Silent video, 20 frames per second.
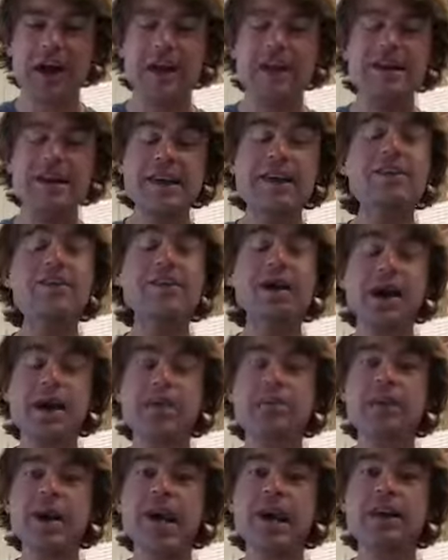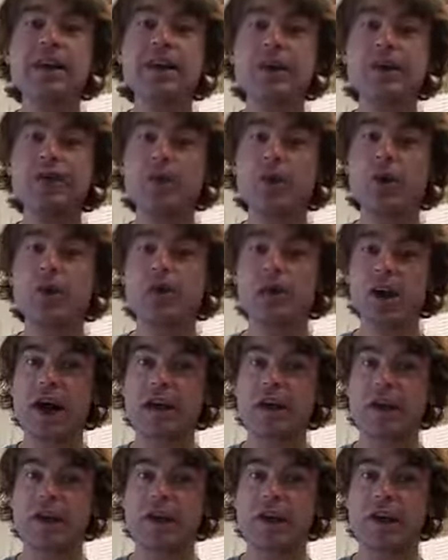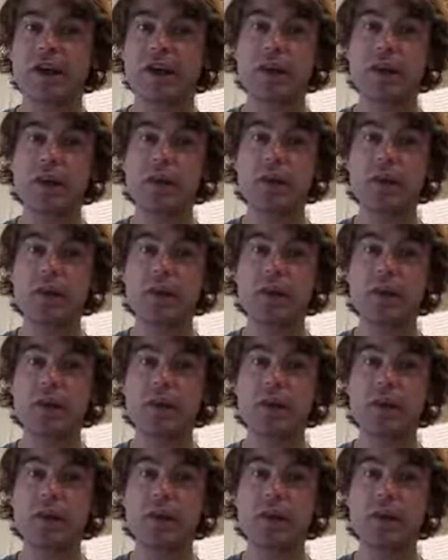is he's the commandant at Fort Johnston